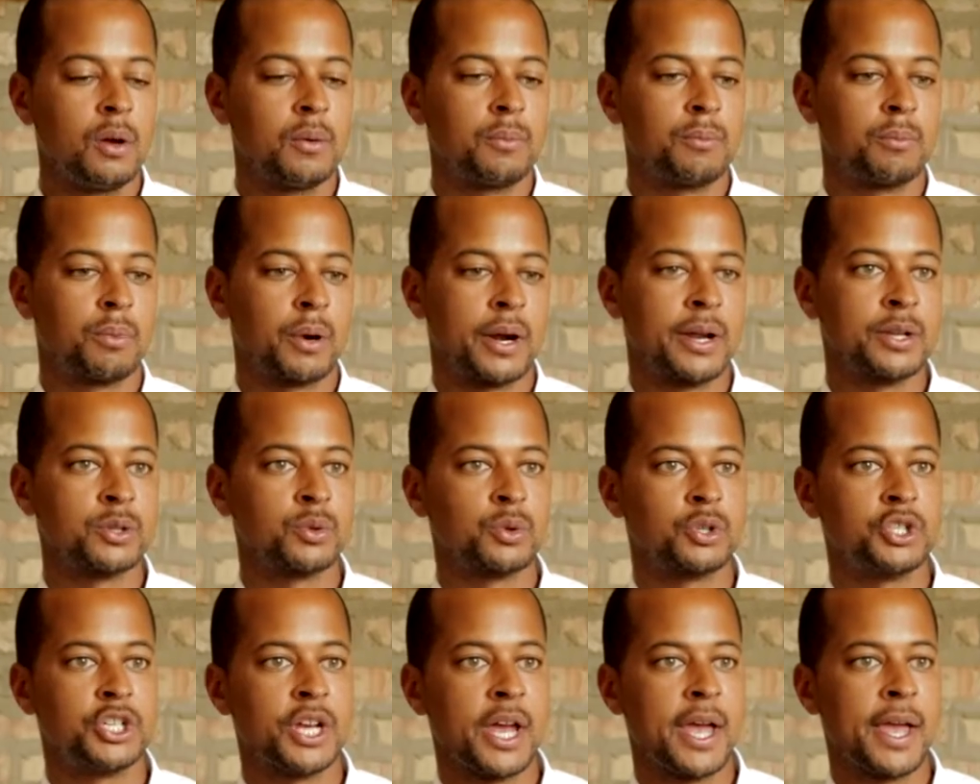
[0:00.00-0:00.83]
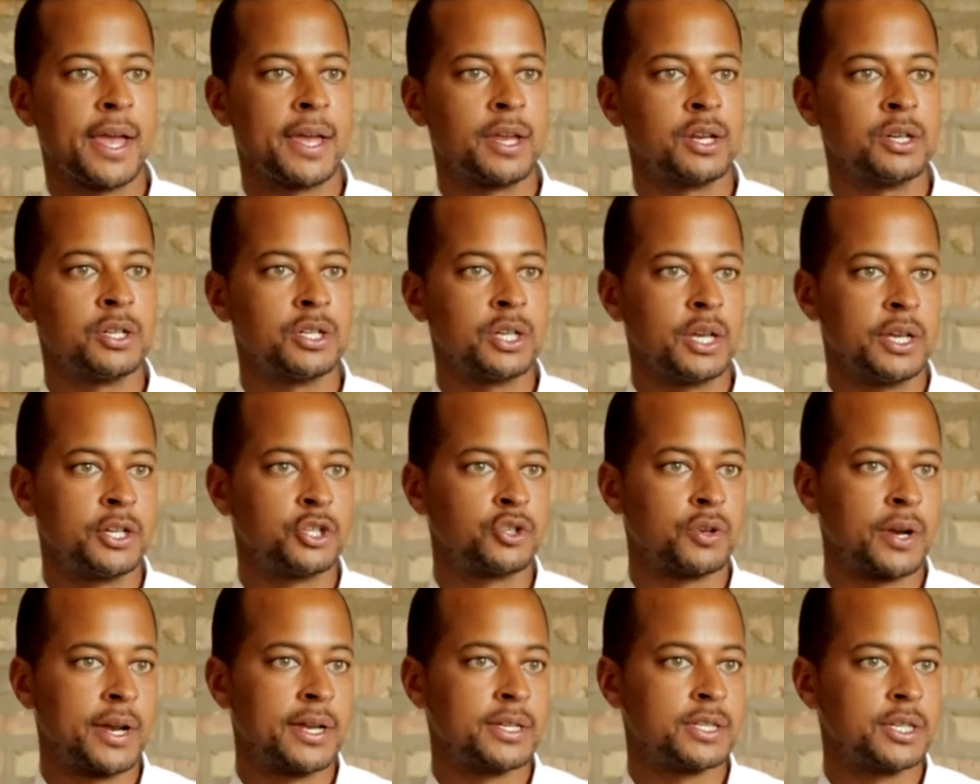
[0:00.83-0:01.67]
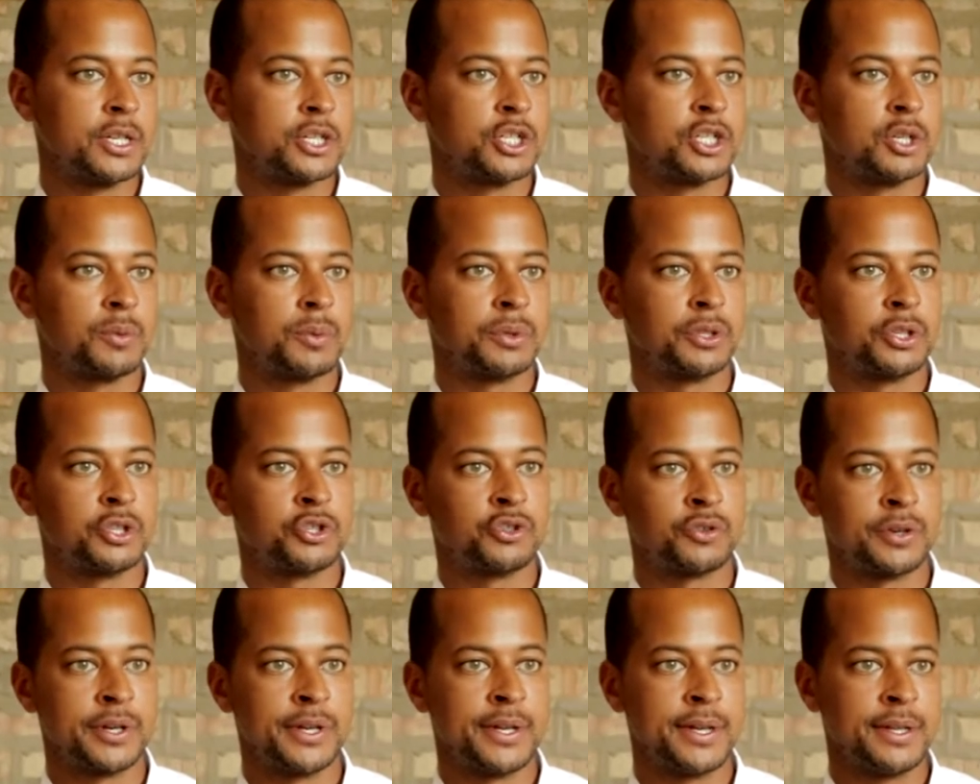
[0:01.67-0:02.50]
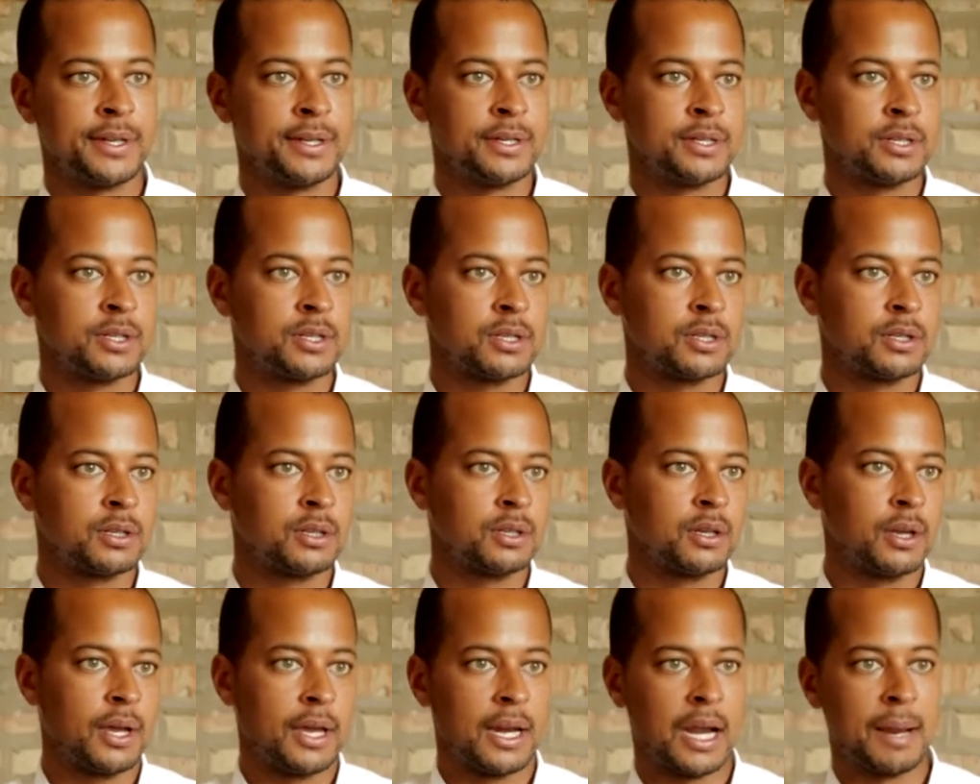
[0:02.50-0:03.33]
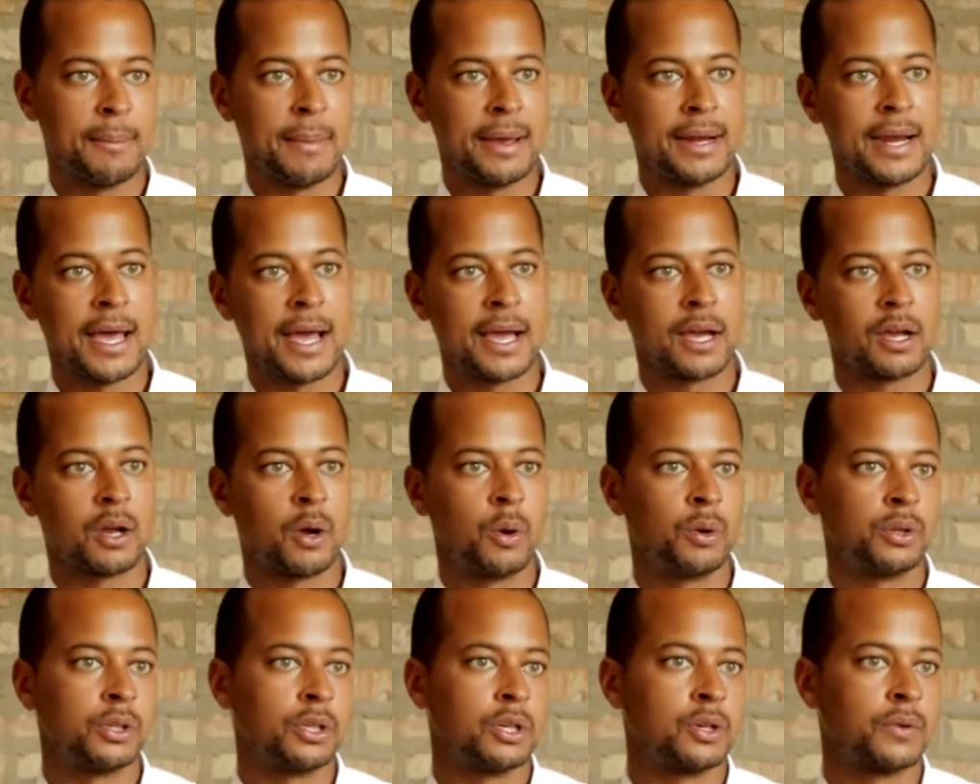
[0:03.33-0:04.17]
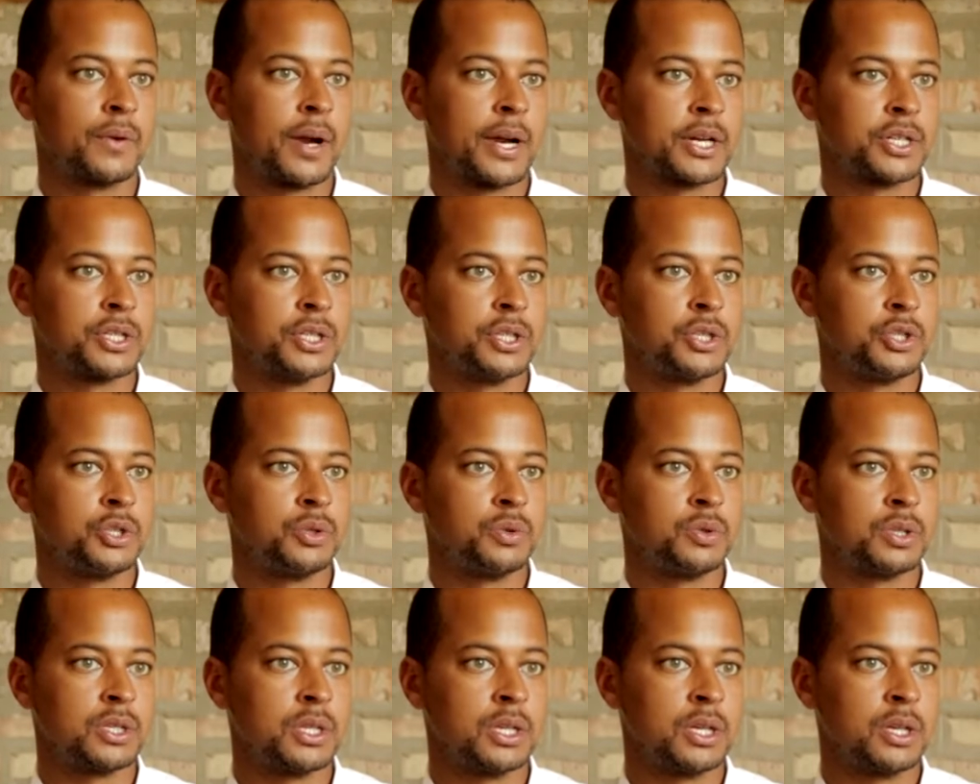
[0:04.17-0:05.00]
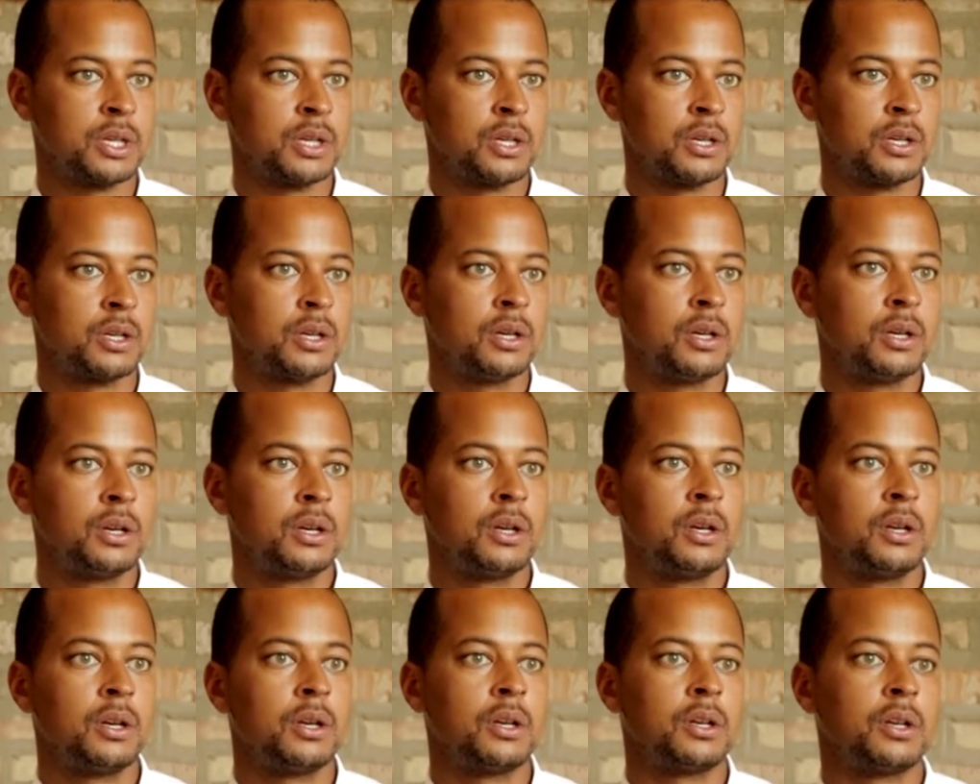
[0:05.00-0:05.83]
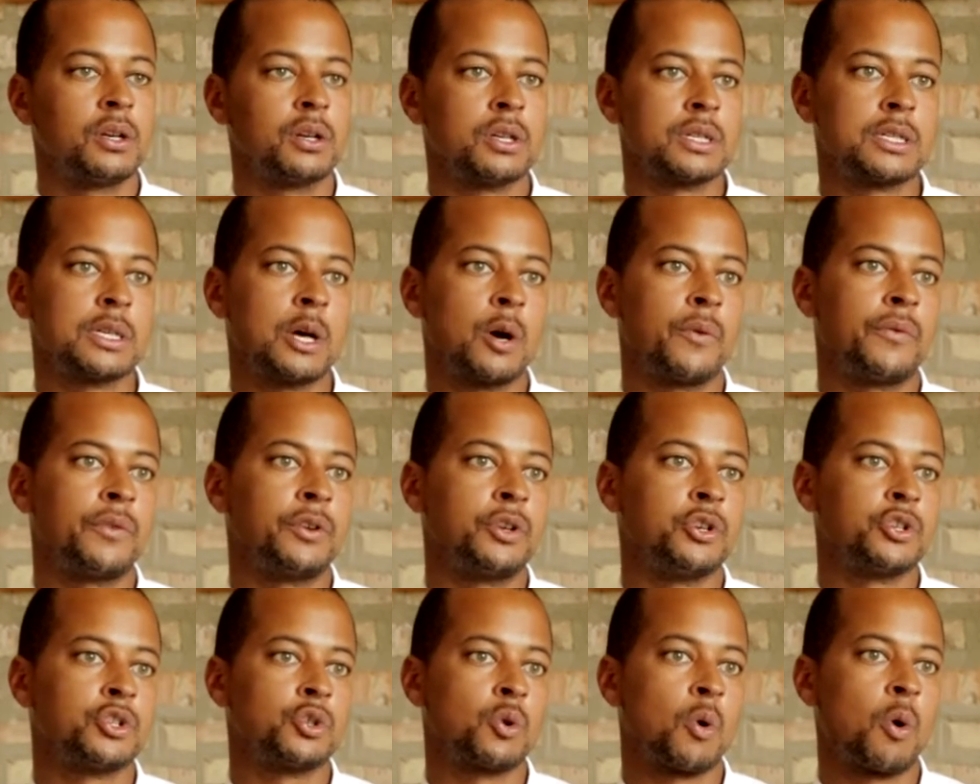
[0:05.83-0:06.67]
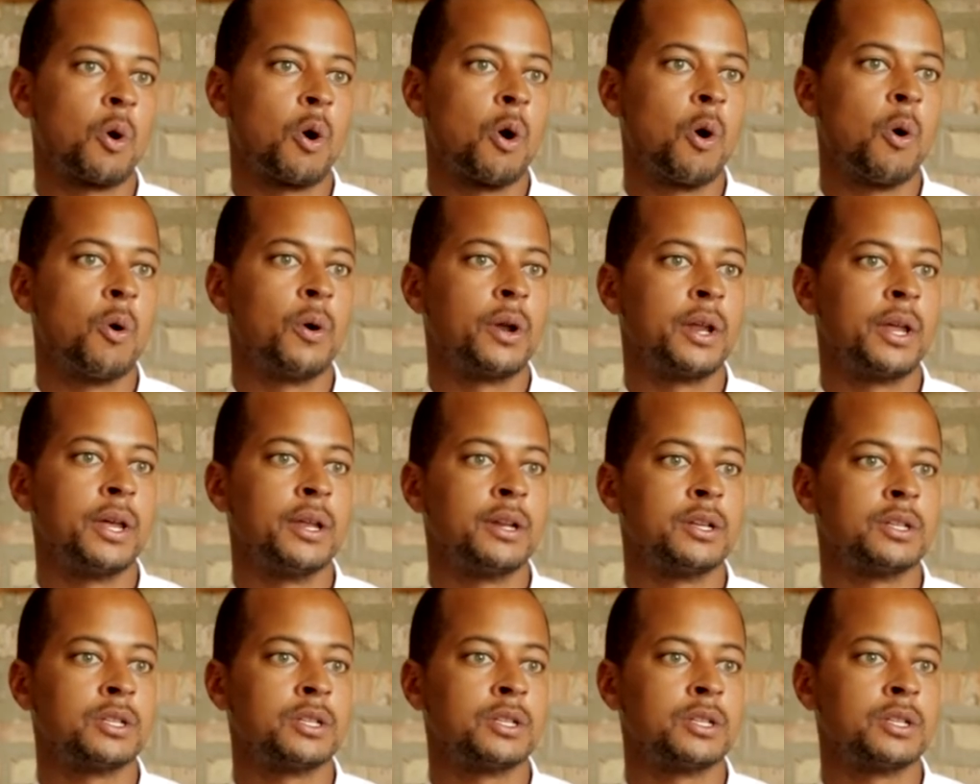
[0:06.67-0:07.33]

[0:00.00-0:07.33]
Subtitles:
Brands will change and transition with the trends, and they may not go in the direction that you see yourself and your store going in.